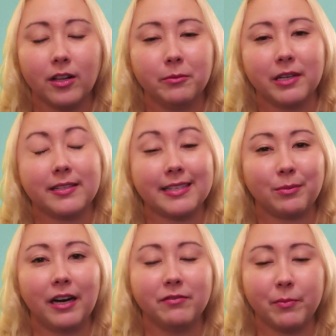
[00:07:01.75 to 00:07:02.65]
Club's
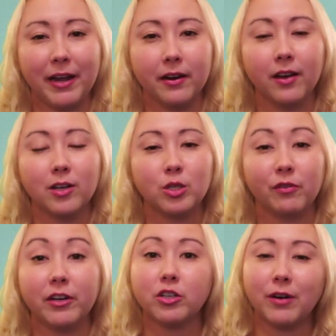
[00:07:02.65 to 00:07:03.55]
assessment of demand, so
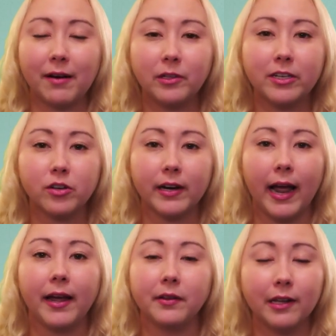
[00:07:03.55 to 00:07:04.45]
if you're traveling during
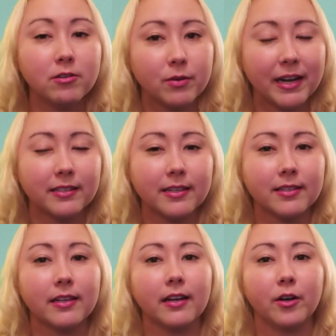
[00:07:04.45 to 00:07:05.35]
a low demand season,